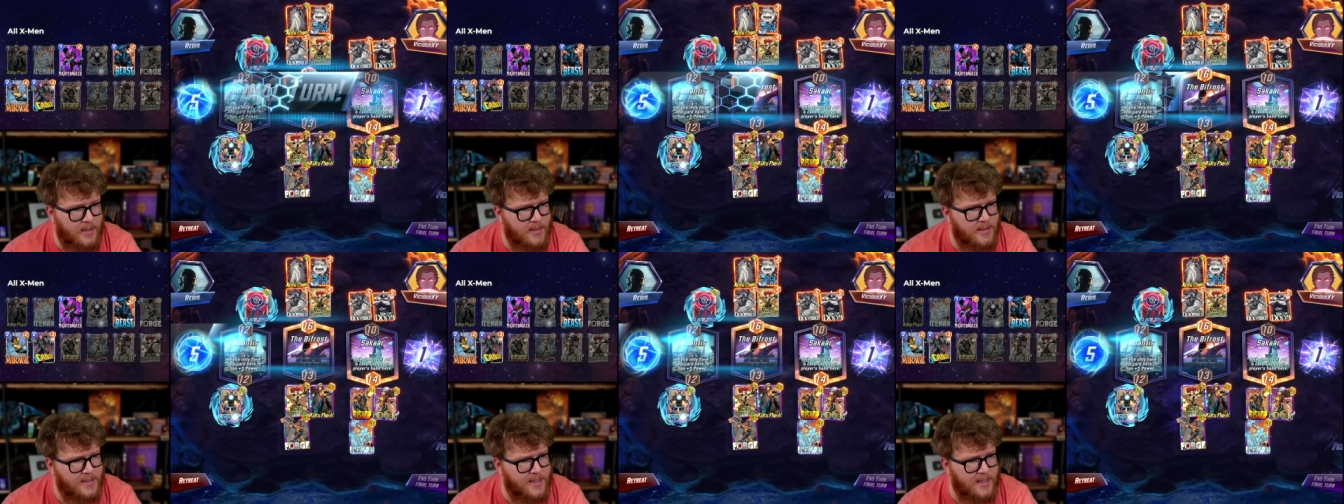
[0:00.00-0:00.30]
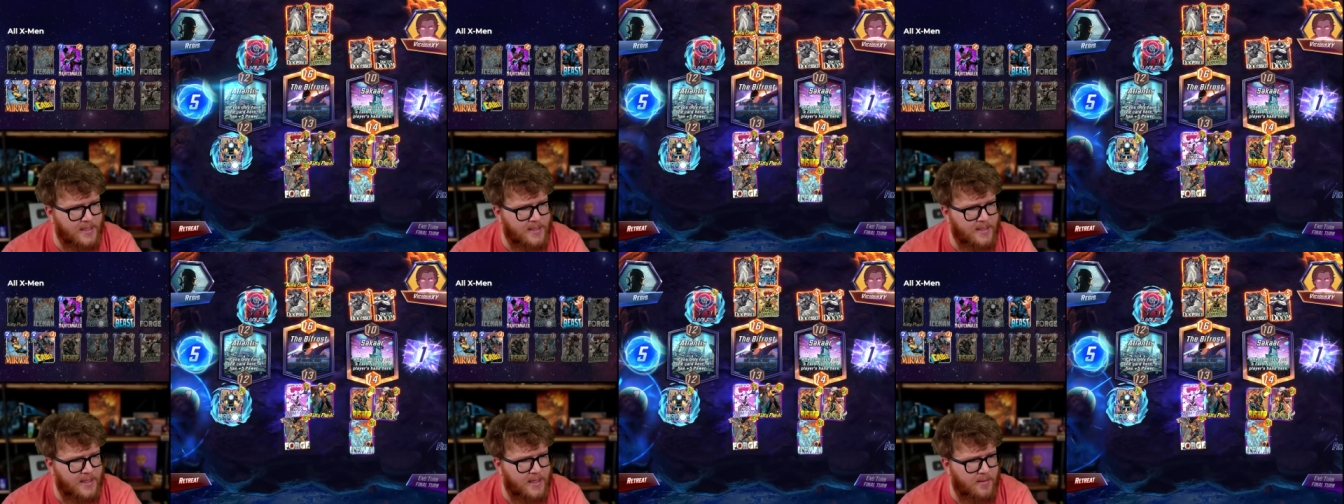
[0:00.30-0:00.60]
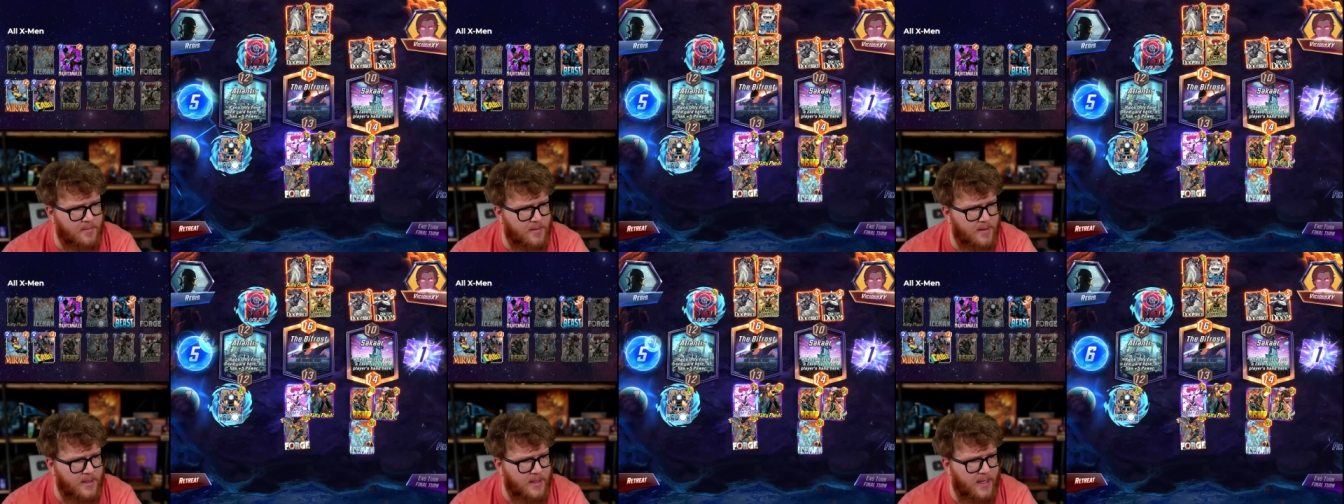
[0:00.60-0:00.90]

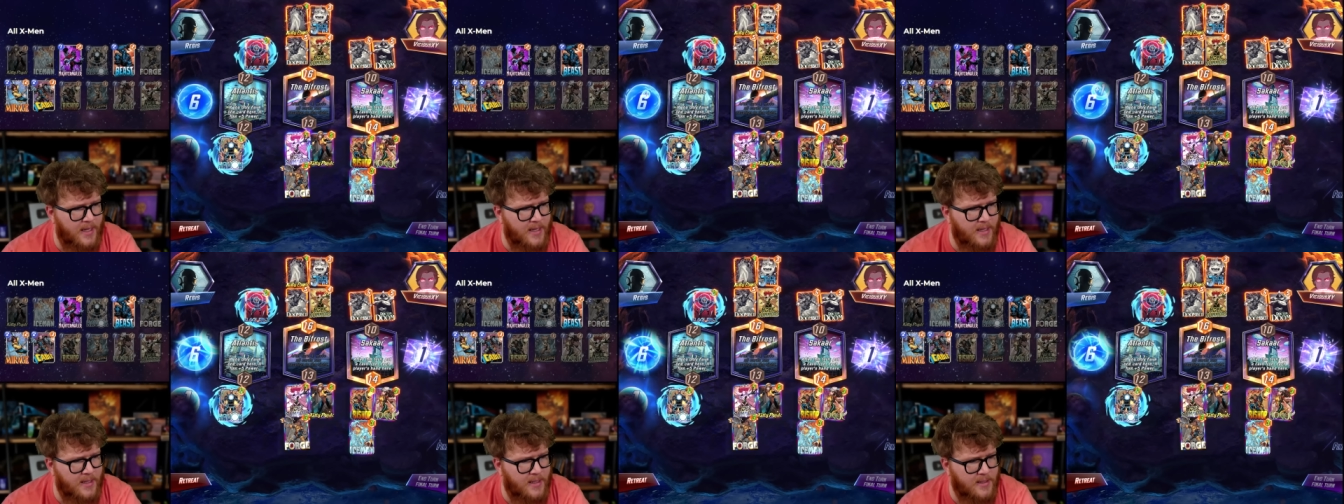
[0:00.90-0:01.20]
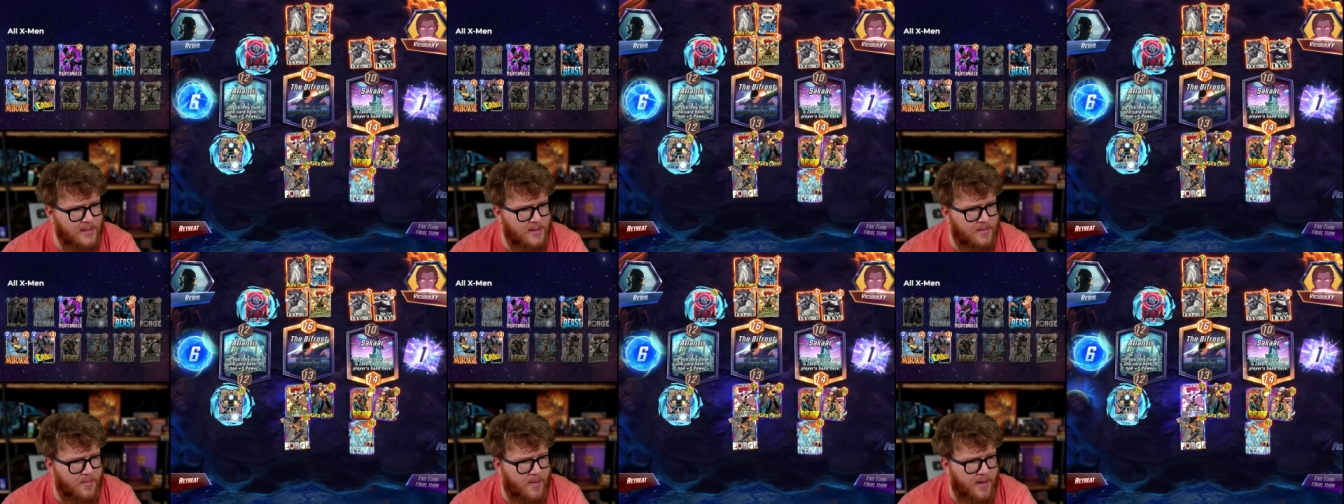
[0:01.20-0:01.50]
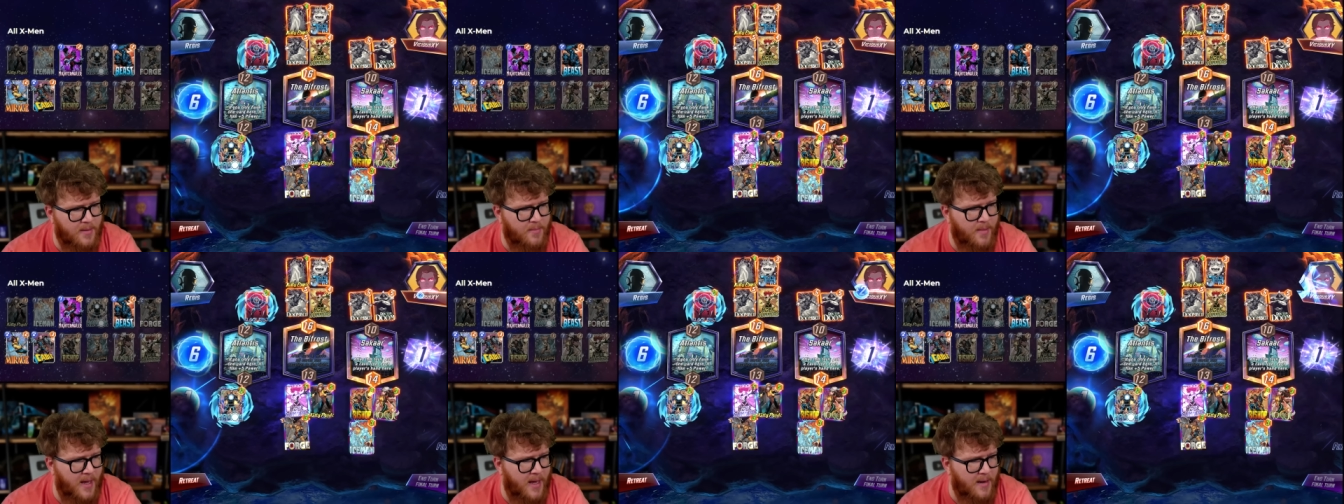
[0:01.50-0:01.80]
16 with Atlantis? Am
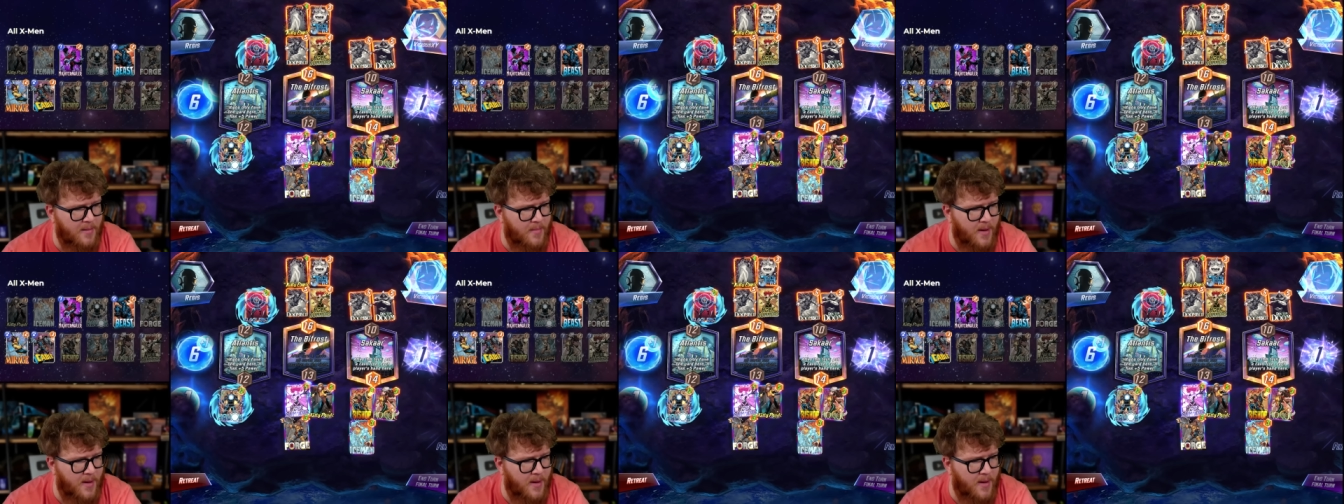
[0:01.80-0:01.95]
I bad at